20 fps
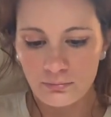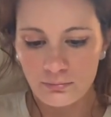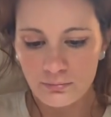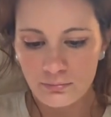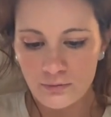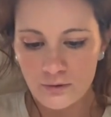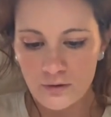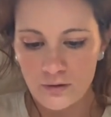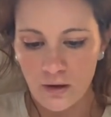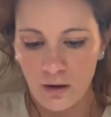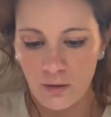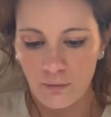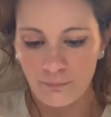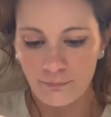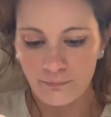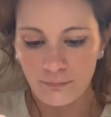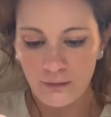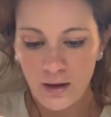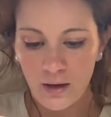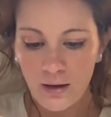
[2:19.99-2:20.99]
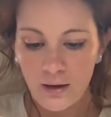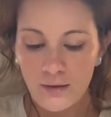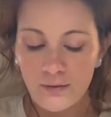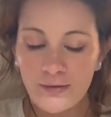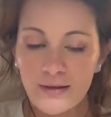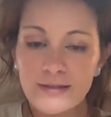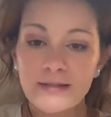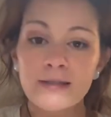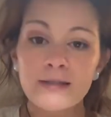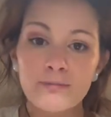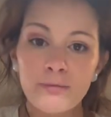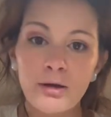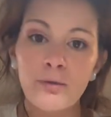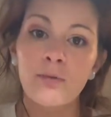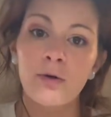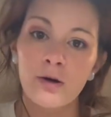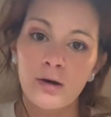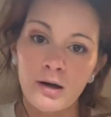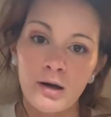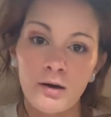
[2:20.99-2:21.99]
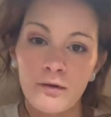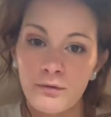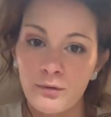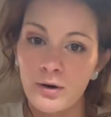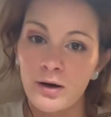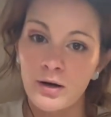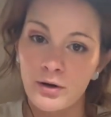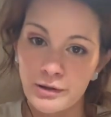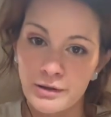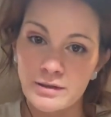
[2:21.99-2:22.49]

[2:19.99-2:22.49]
So, this is me working for a good